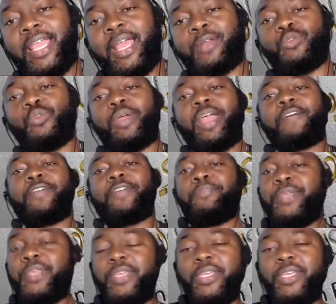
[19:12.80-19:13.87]
and who will have a
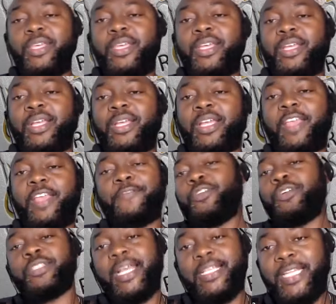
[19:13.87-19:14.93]
B if you
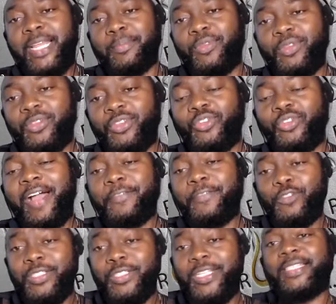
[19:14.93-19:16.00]
don't test them? You
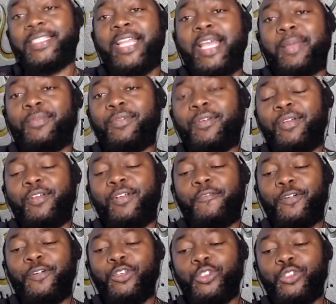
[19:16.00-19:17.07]
have to test them
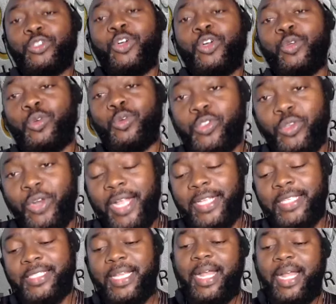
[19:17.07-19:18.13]
for you to know good
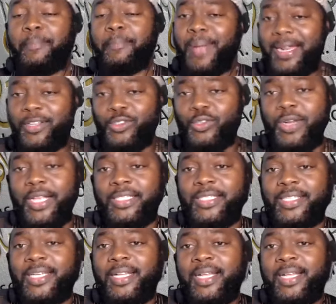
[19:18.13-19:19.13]
students and bad students.